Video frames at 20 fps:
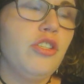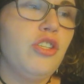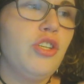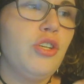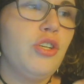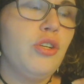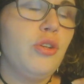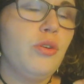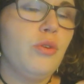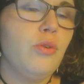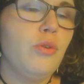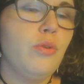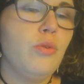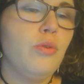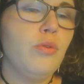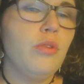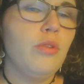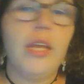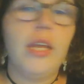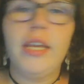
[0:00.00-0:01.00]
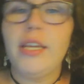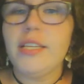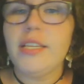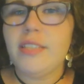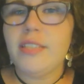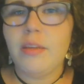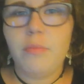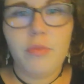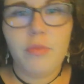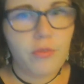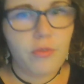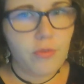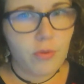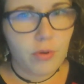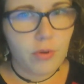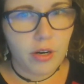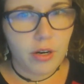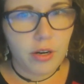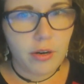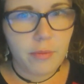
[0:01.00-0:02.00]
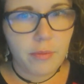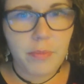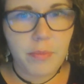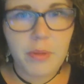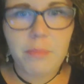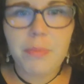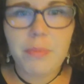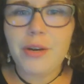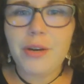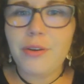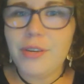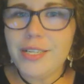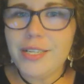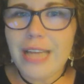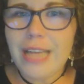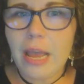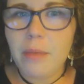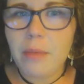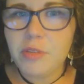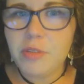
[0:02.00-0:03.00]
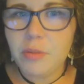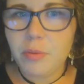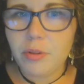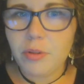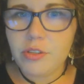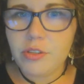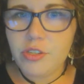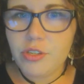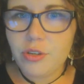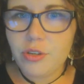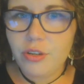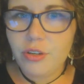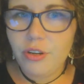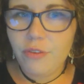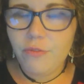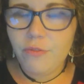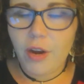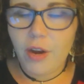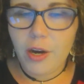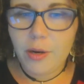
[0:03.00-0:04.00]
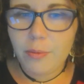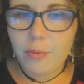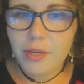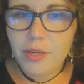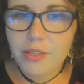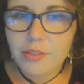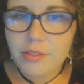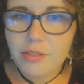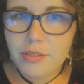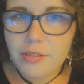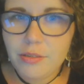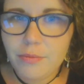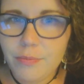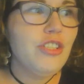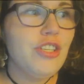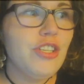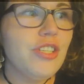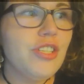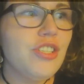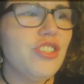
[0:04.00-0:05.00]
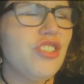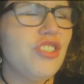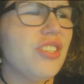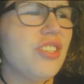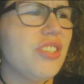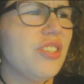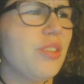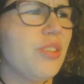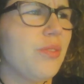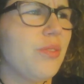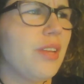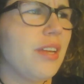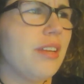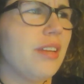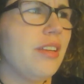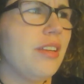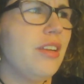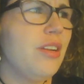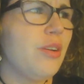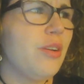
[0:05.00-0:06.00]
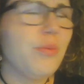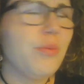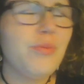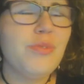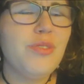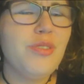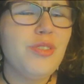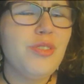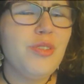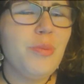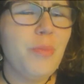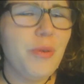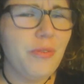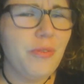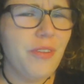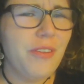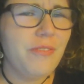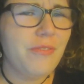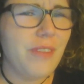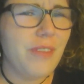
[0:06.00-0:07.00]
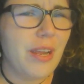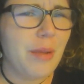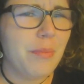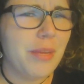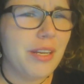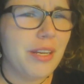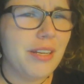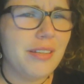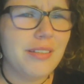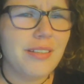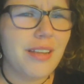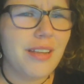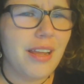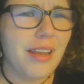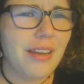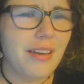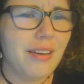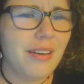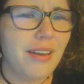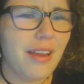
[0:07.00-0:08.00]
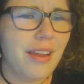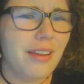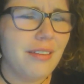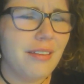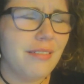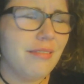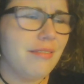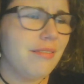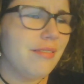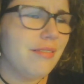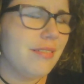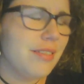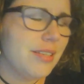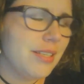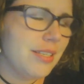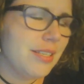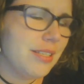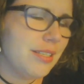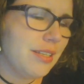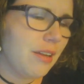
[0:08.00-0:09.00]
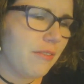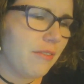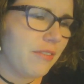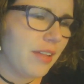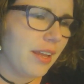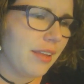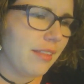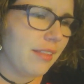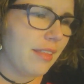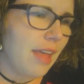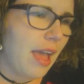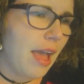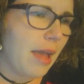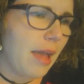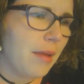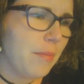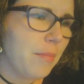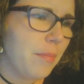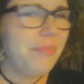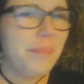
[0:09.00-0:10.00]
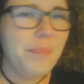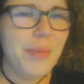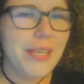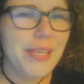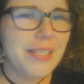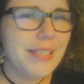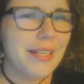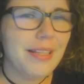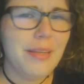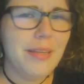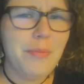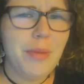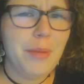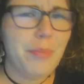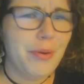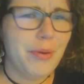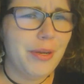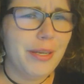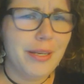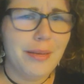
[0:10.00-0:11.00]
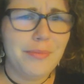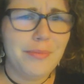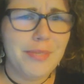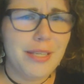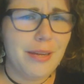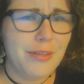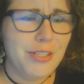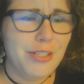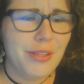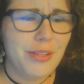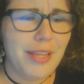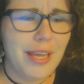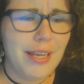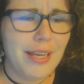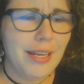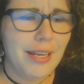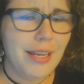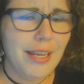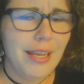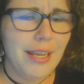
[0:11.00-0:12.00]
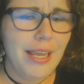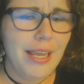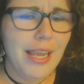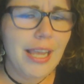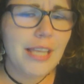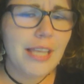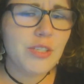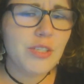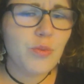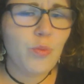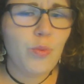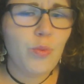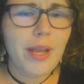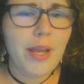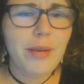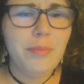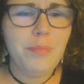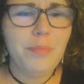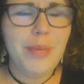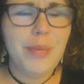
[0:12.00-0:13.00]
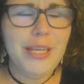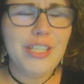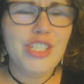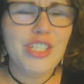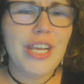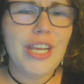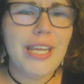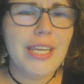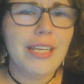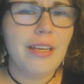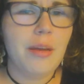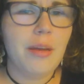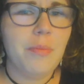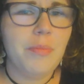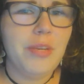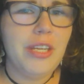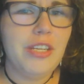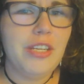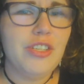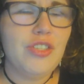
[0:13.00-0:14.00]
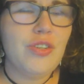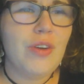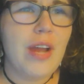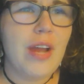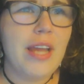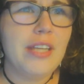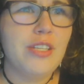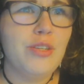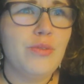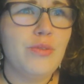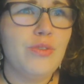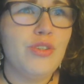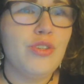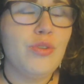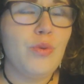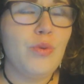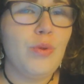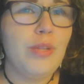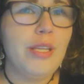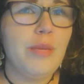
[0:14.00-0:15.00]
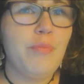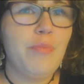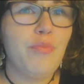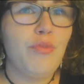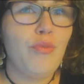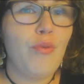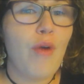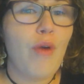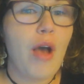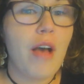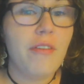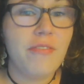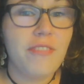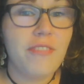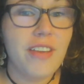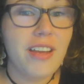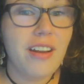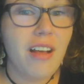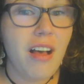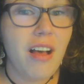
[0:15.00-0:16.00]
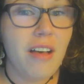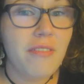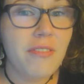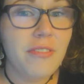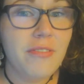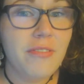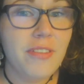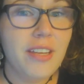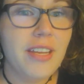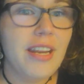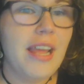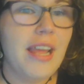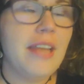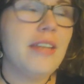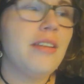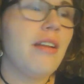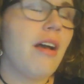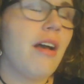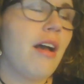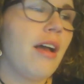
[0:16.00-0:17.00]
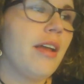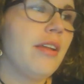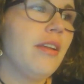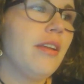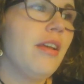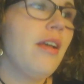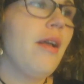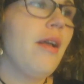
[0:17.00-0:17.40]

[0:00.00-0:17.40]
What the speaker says: to, like I said before, be better adaptable in certain environments, just so that, you know, to prevent famine and stuff like that. Basically, my point comes down to that it's when big giant companies try to solely profit off of it and not